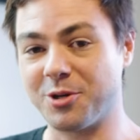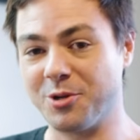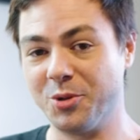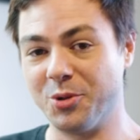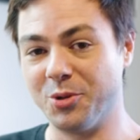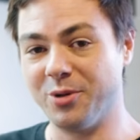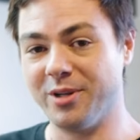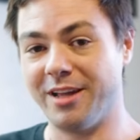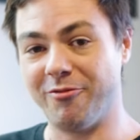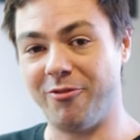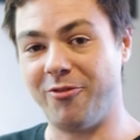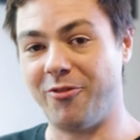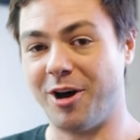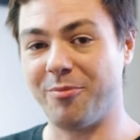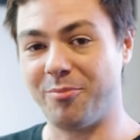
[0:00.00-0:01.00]
cool and
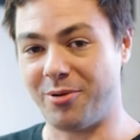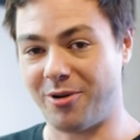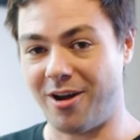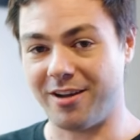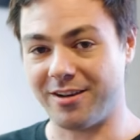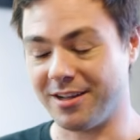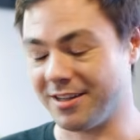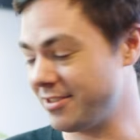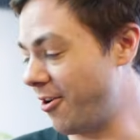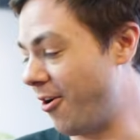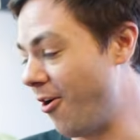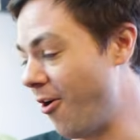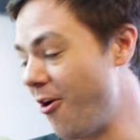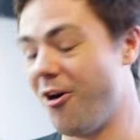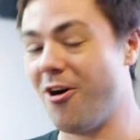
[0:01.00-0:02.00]
fun products,
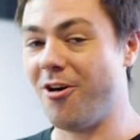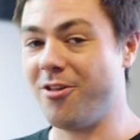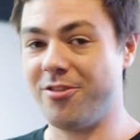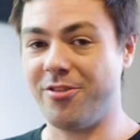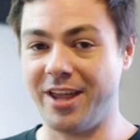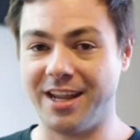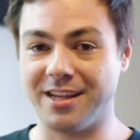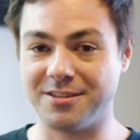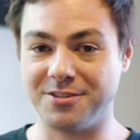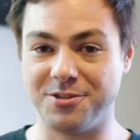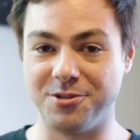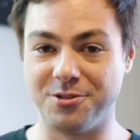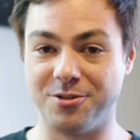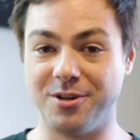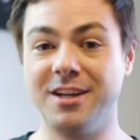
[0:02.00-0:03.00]
all thanks
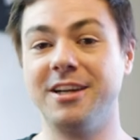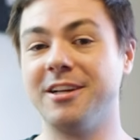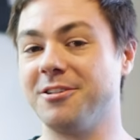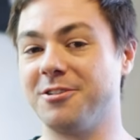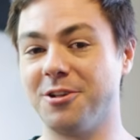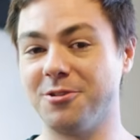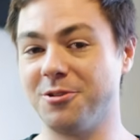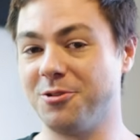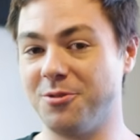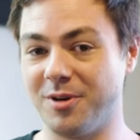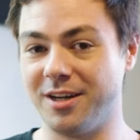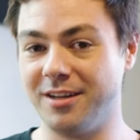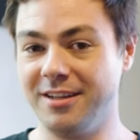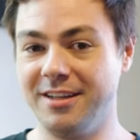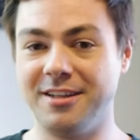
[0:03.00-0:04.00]
to
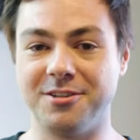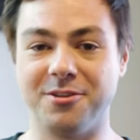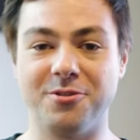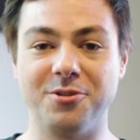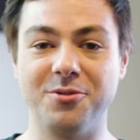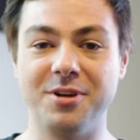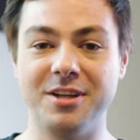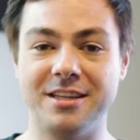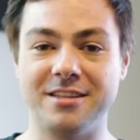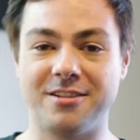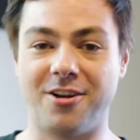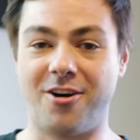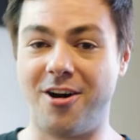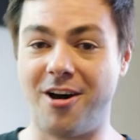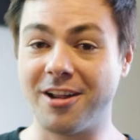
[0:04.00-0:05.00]
DeLua. DeLua is
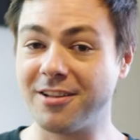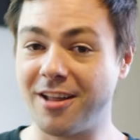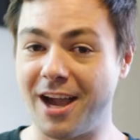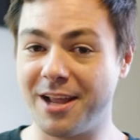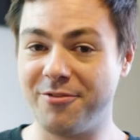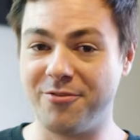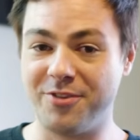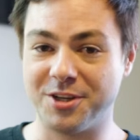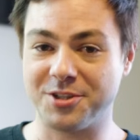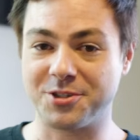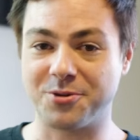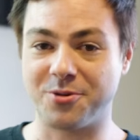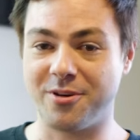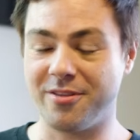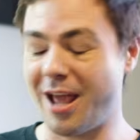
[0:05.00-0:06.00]
an online fish
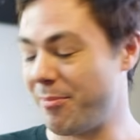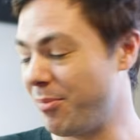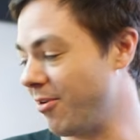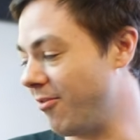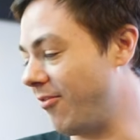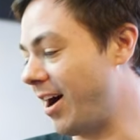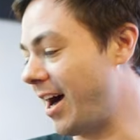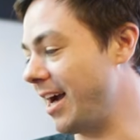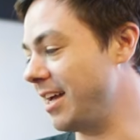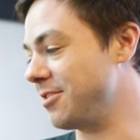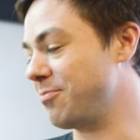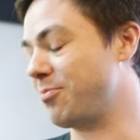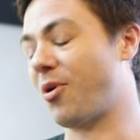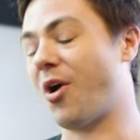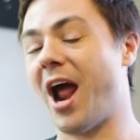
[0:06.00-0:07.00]
store that
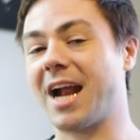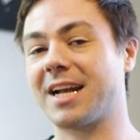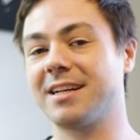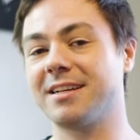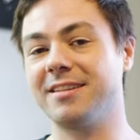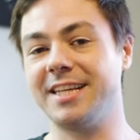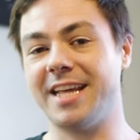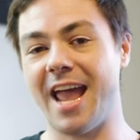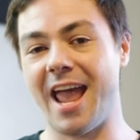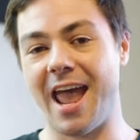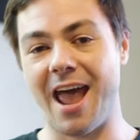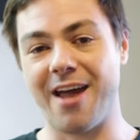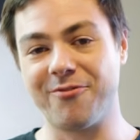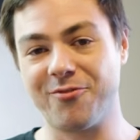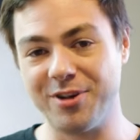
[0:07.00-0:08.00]
provides practically
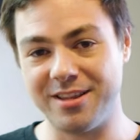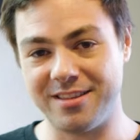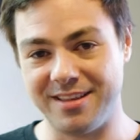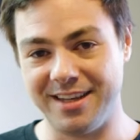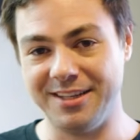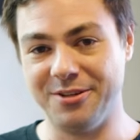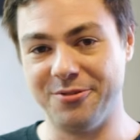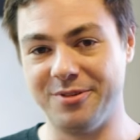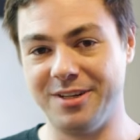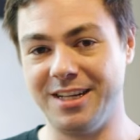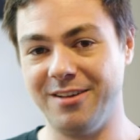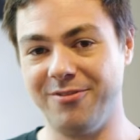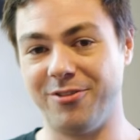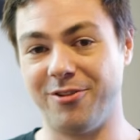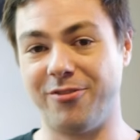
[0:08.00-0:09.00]
everything you
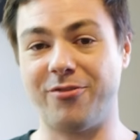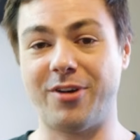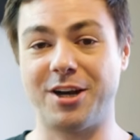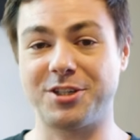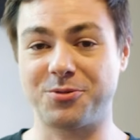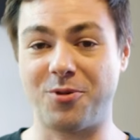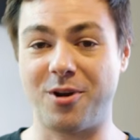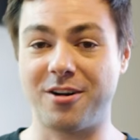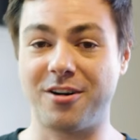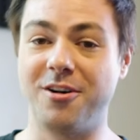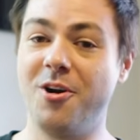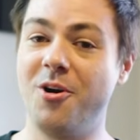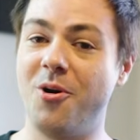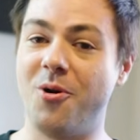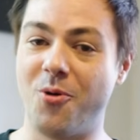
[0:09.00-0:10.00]
need for
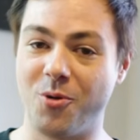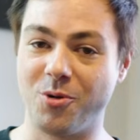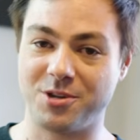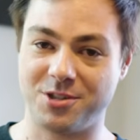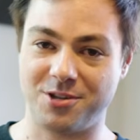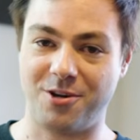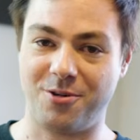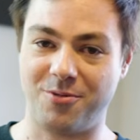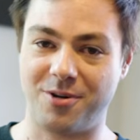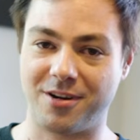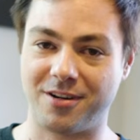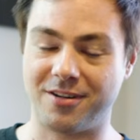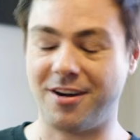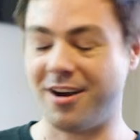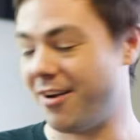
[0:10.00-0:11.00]
freshwater or
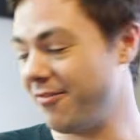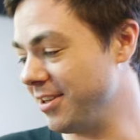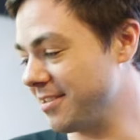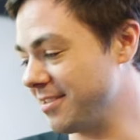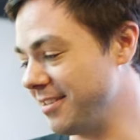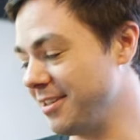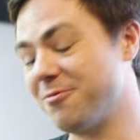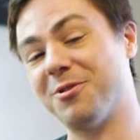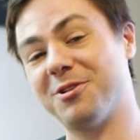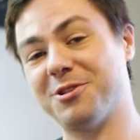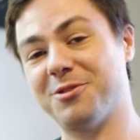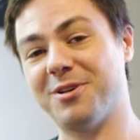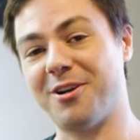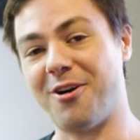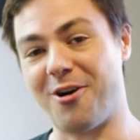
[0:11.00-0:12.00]
saltwater. Obviously, we're
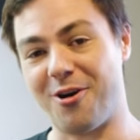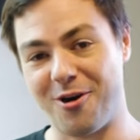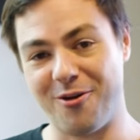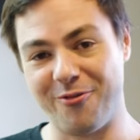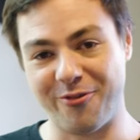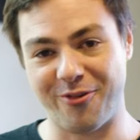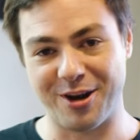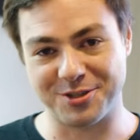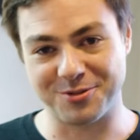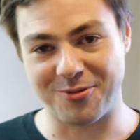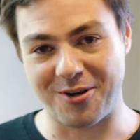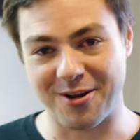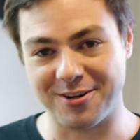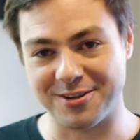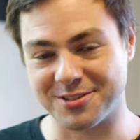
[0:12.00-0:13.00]
doing all
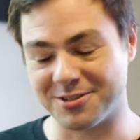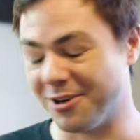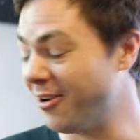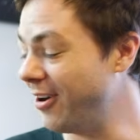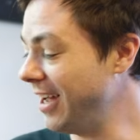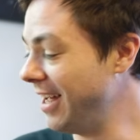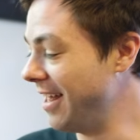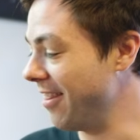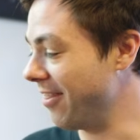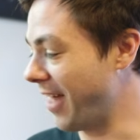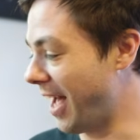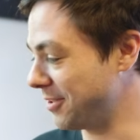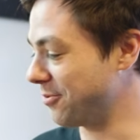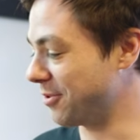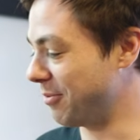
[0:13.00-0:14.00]
freshwater, so
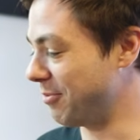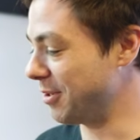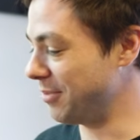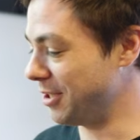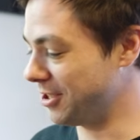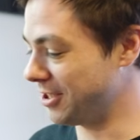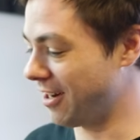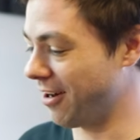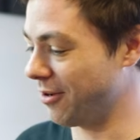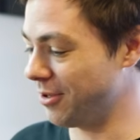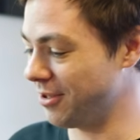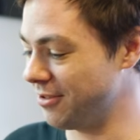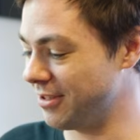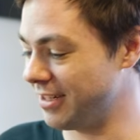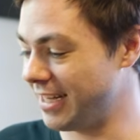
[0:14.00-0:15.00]
that's what I'm going to be sharing
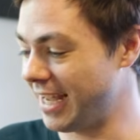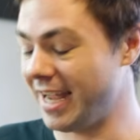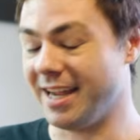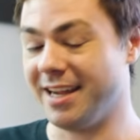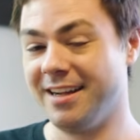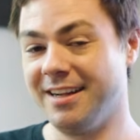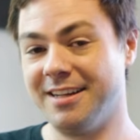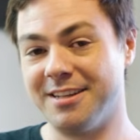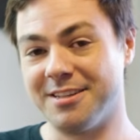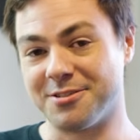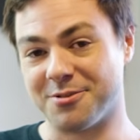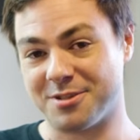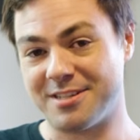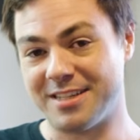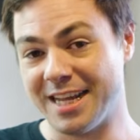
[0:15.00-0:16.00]
with you today.
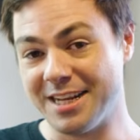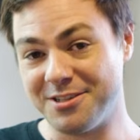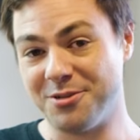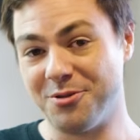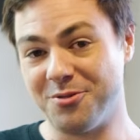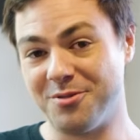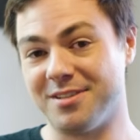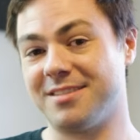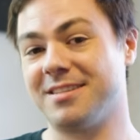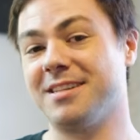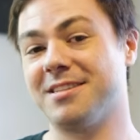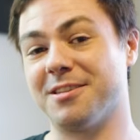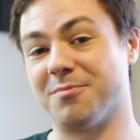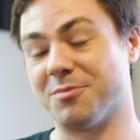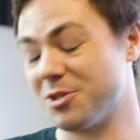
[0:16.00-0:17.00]
So stay tuned to see
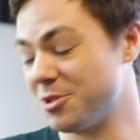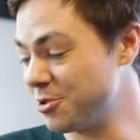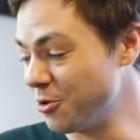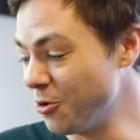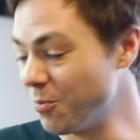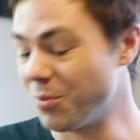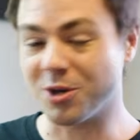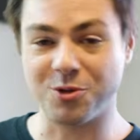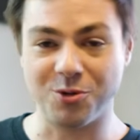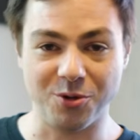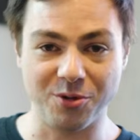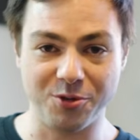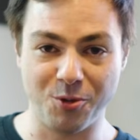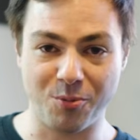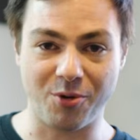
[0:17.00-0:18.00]
some super
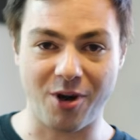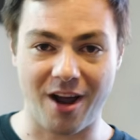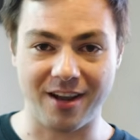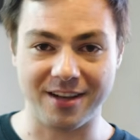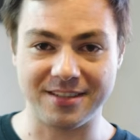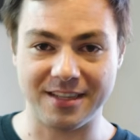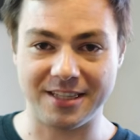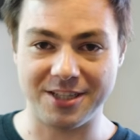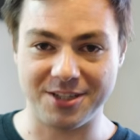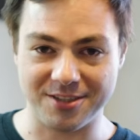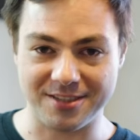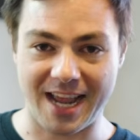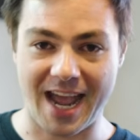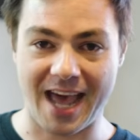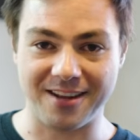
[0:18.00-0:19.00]
cool new products that they
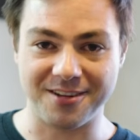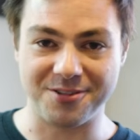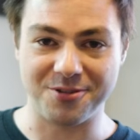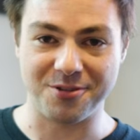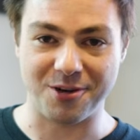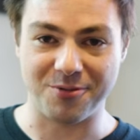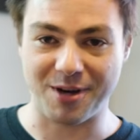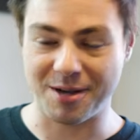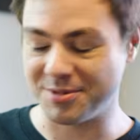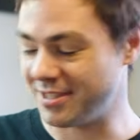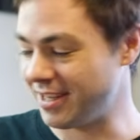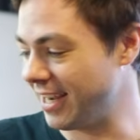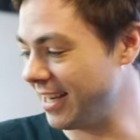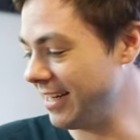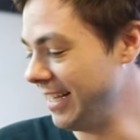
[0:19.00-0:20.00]
just added to their
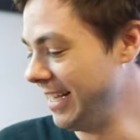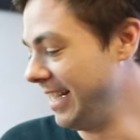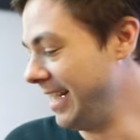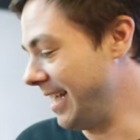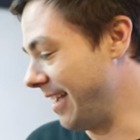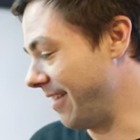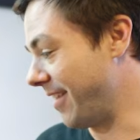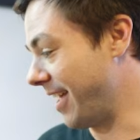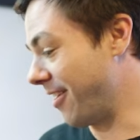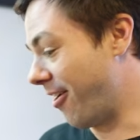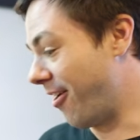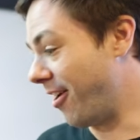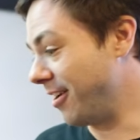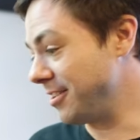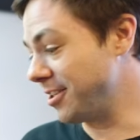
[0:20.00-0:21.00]
website. And then
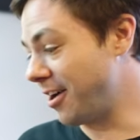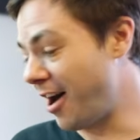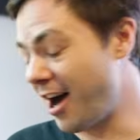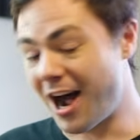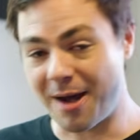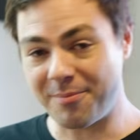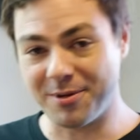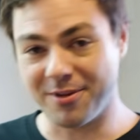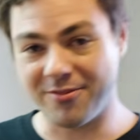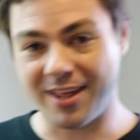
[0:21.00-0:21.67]
on top of